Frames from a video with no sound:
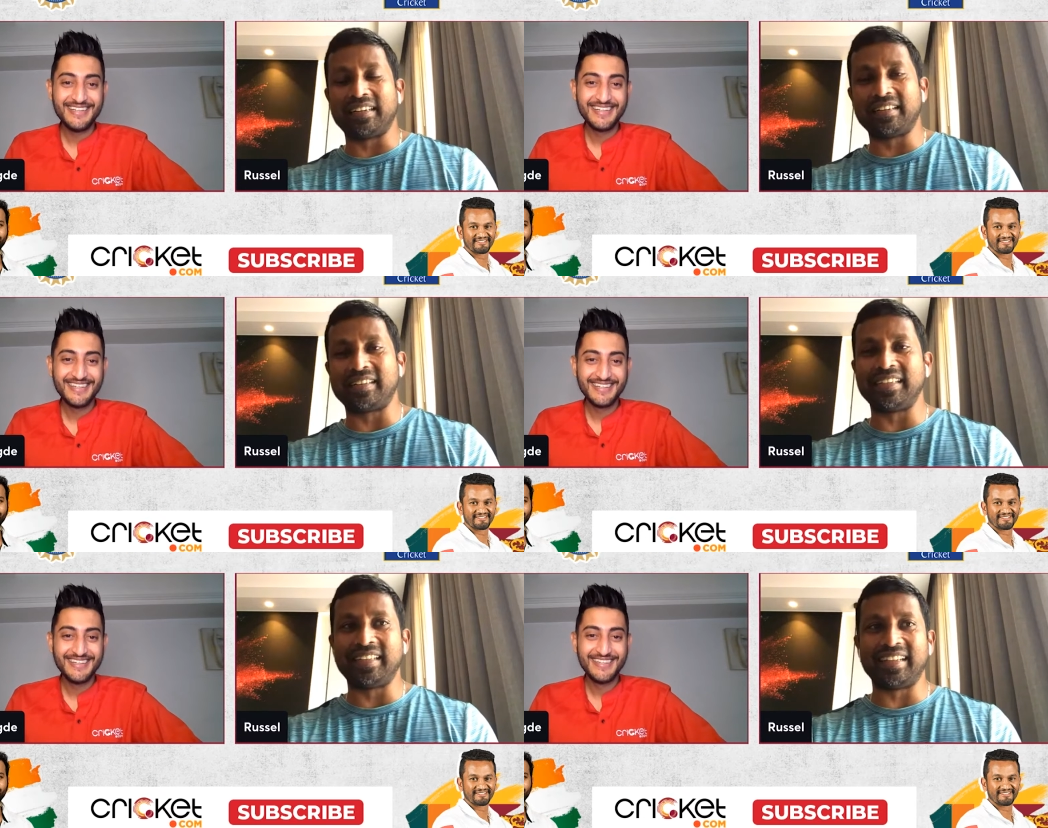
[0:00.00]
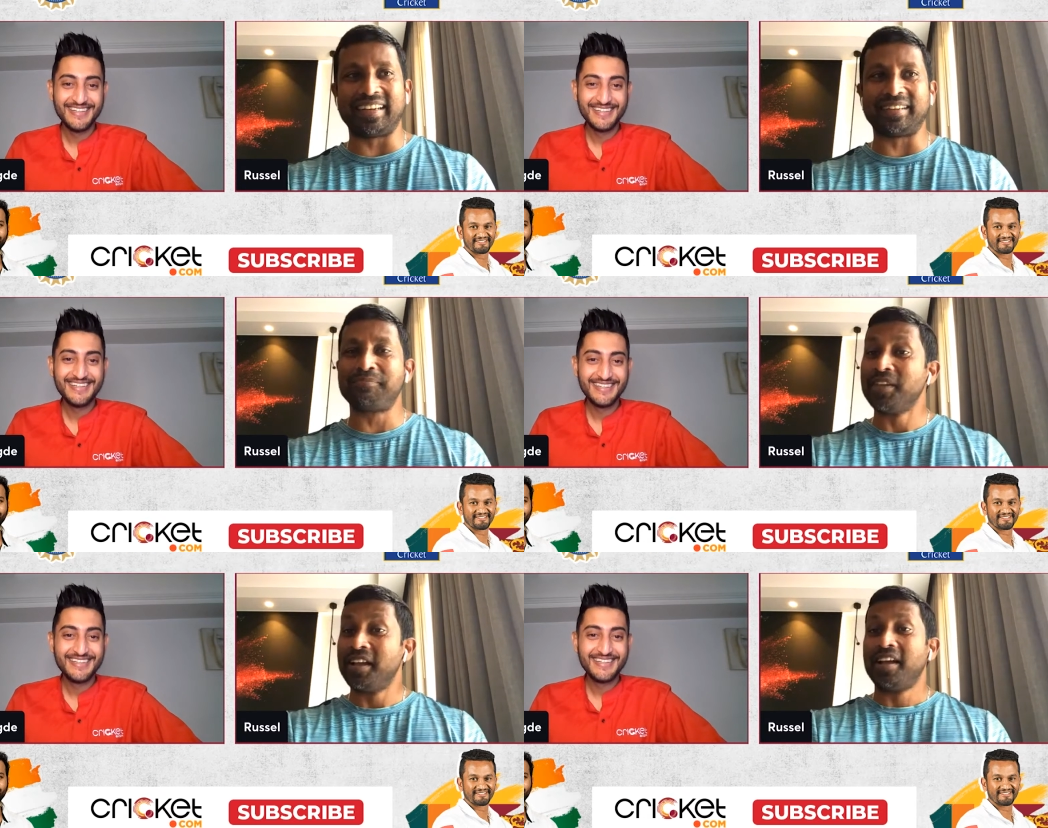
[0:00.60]
Speaker 1: jersey in the
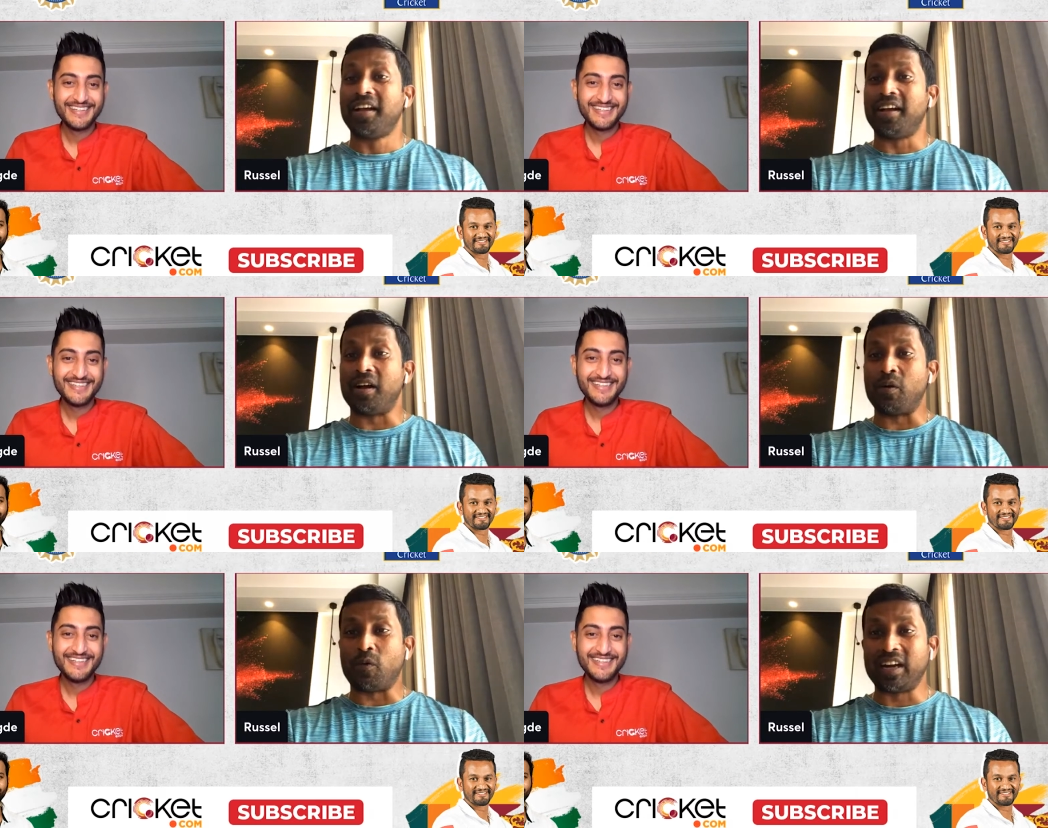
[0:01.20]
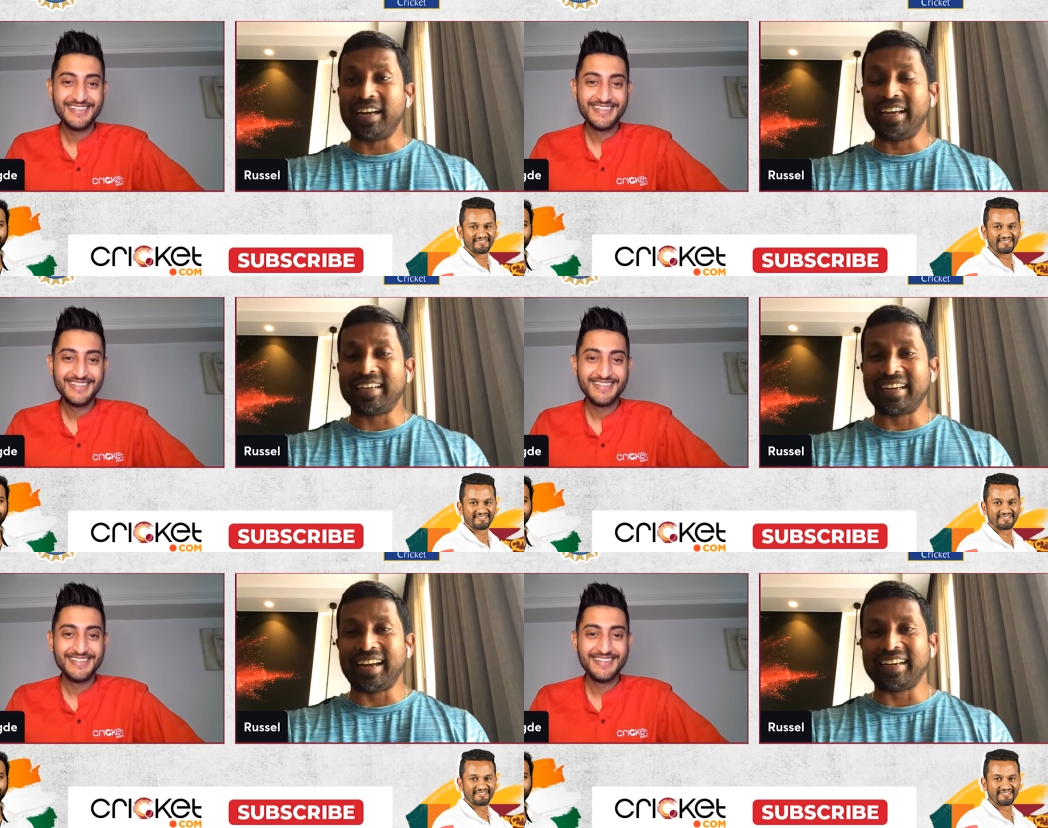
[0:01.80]
uh, one-day
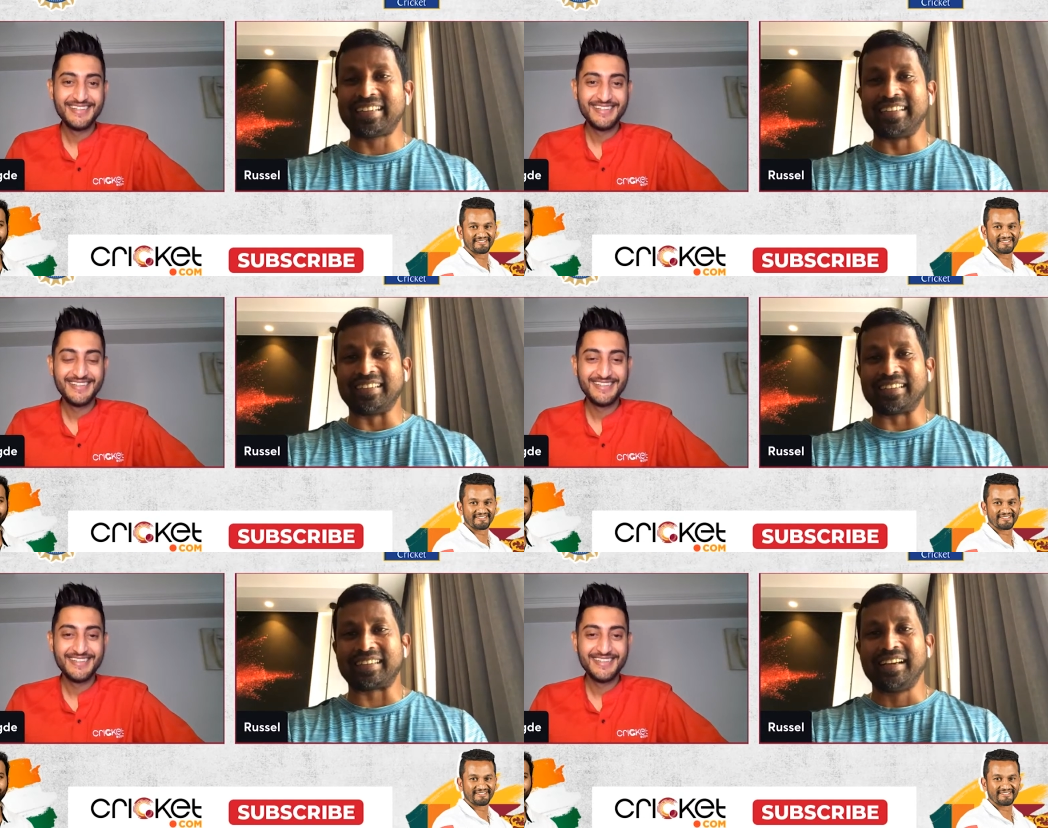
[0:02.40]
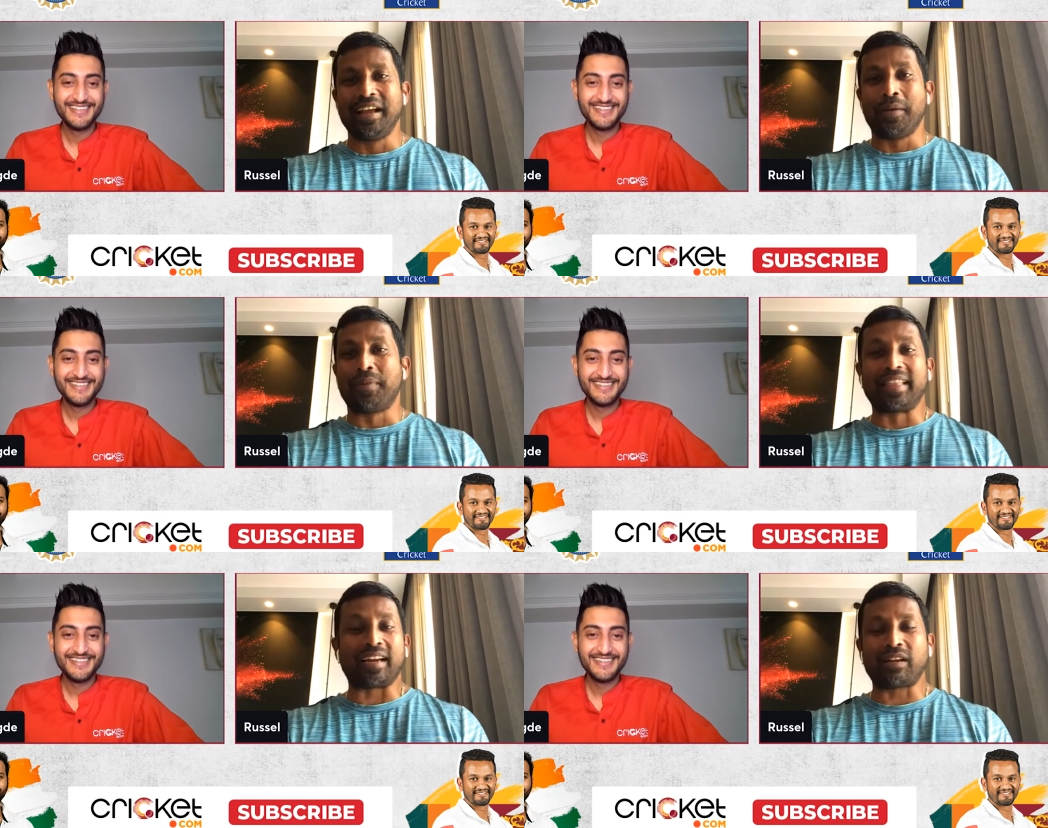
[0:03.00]
internationals,
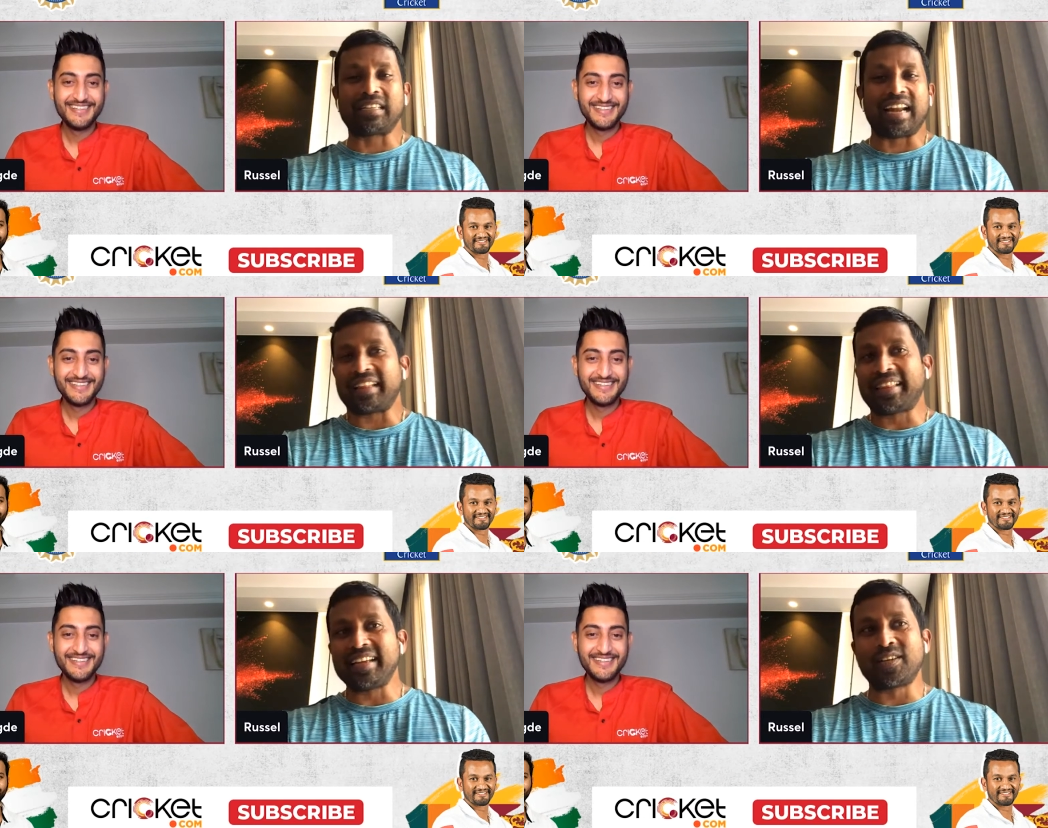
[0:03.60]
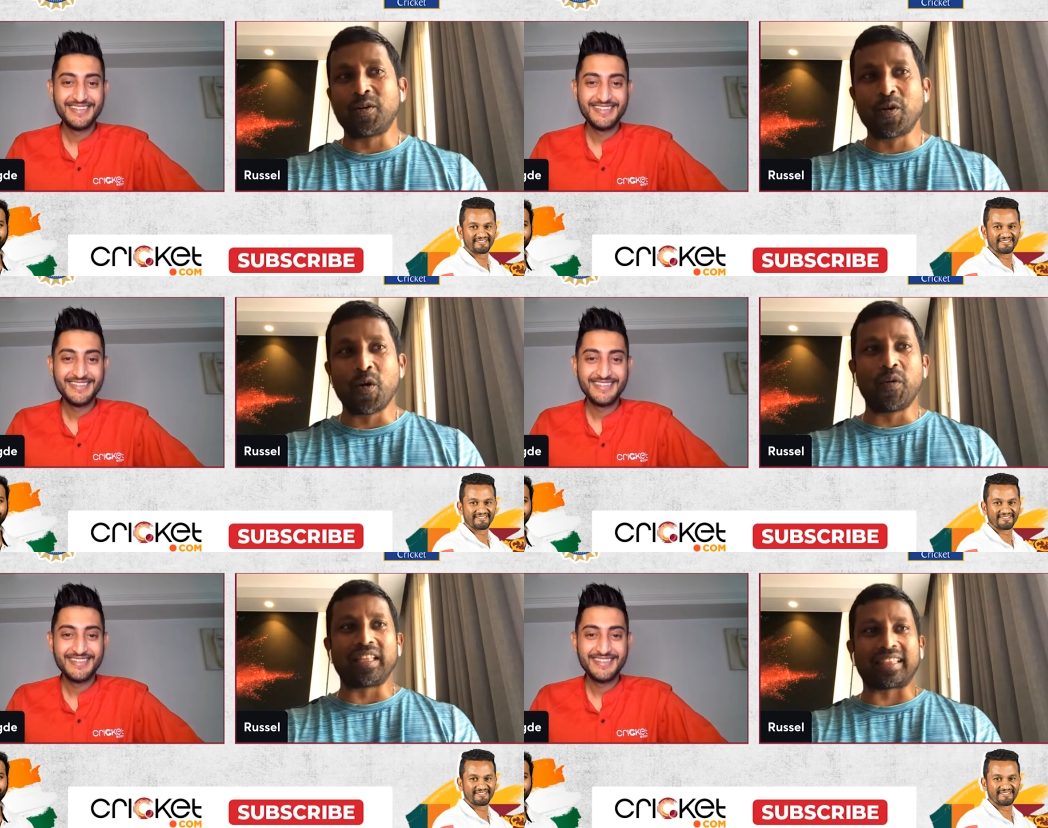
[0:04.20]
but that has nothing to
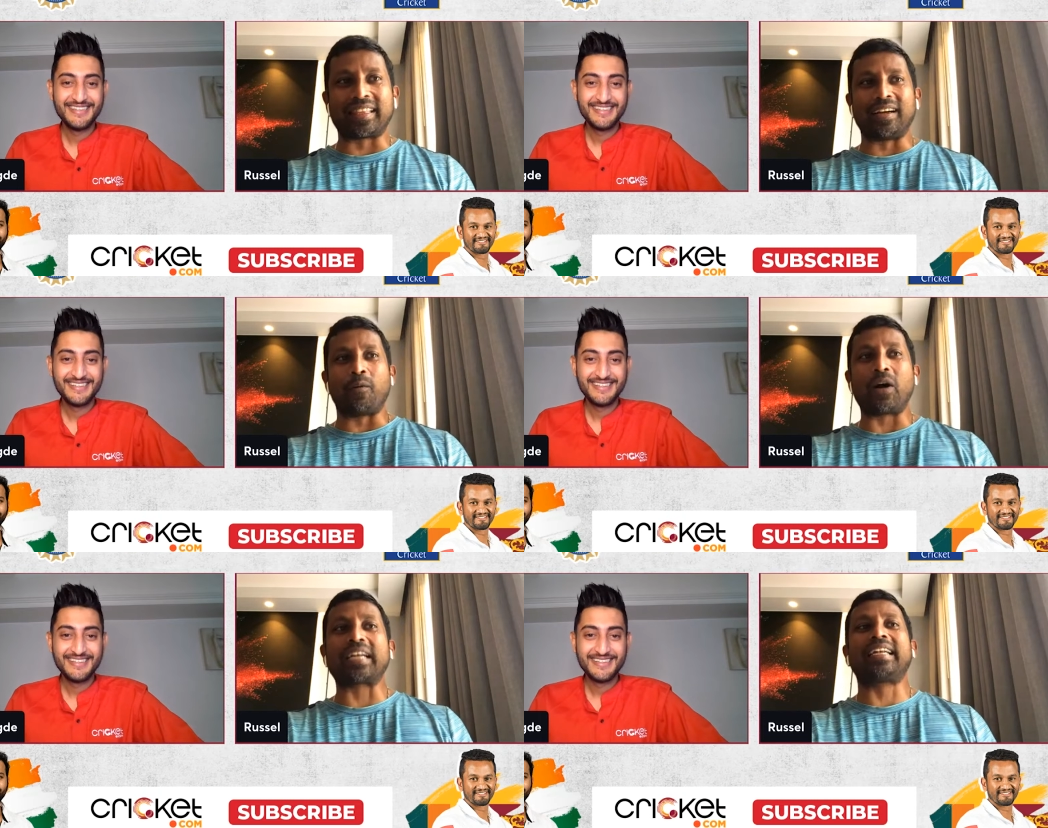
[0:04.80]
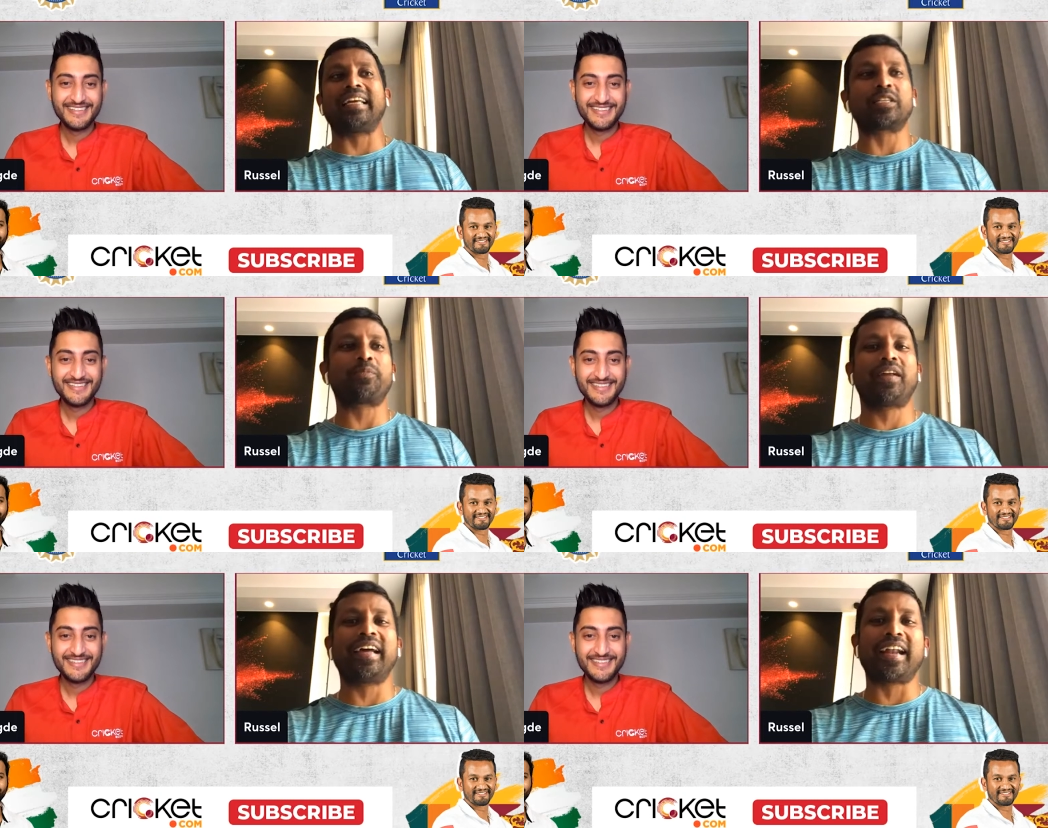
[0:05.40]
do with uh, what test
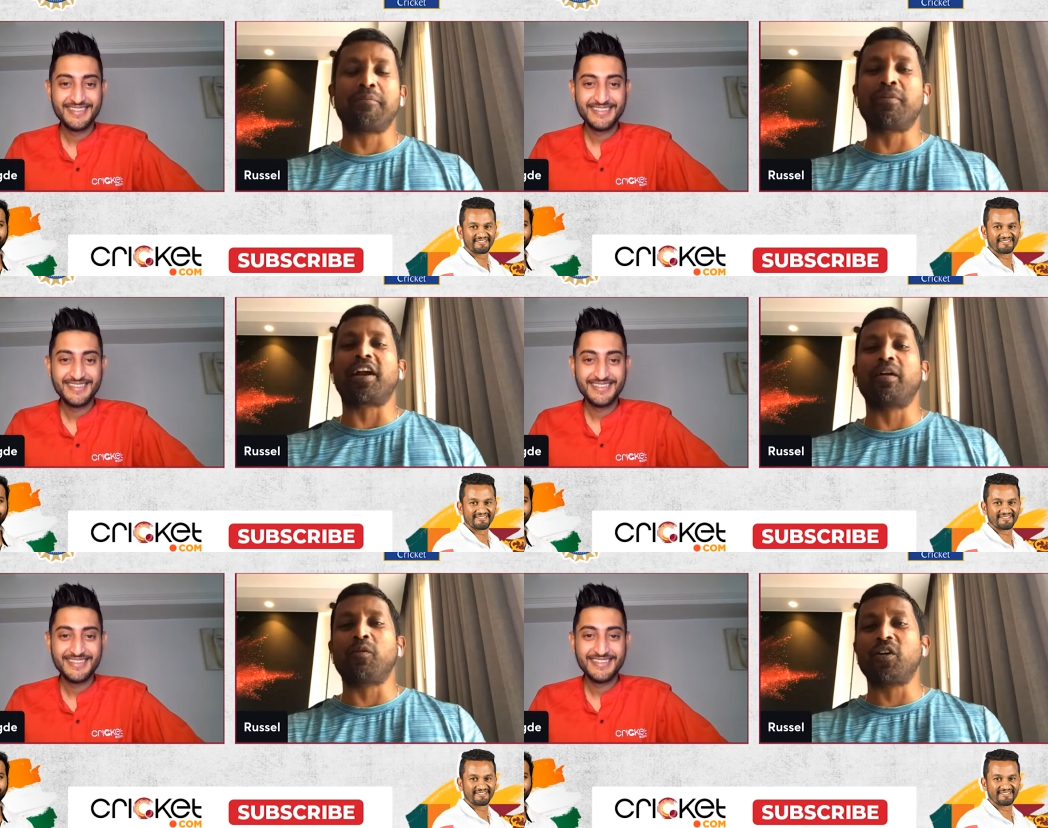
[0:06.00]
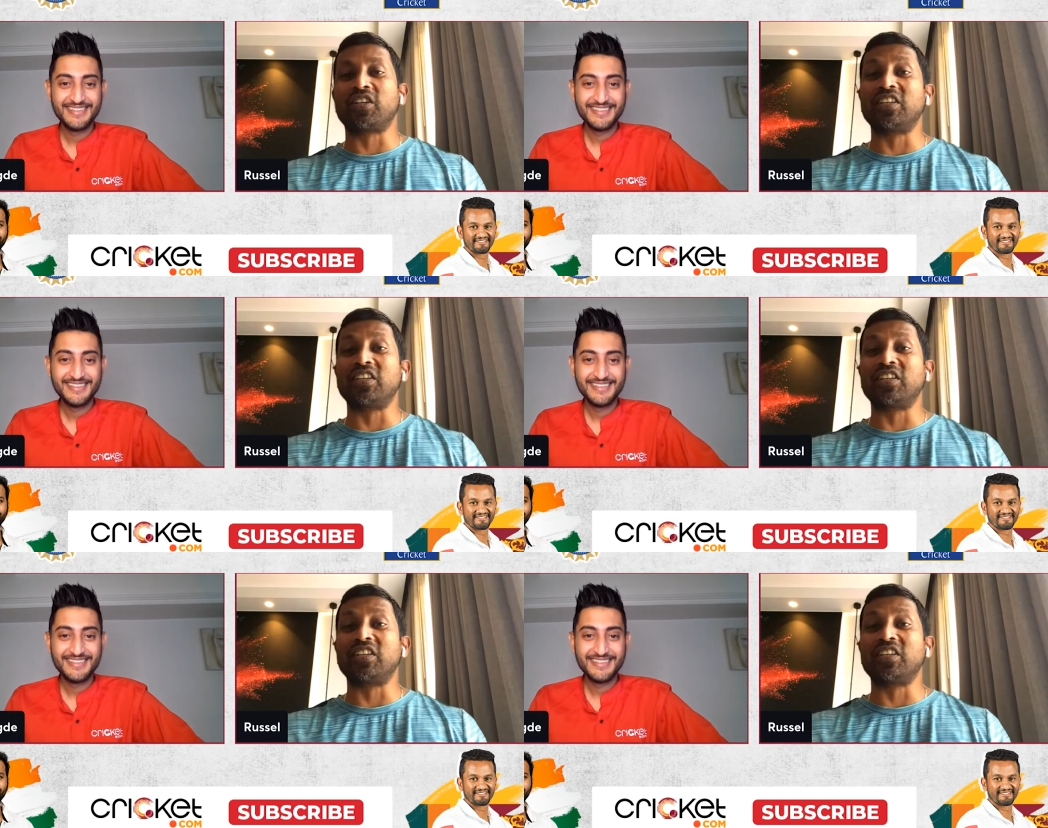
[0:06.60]
player number I was.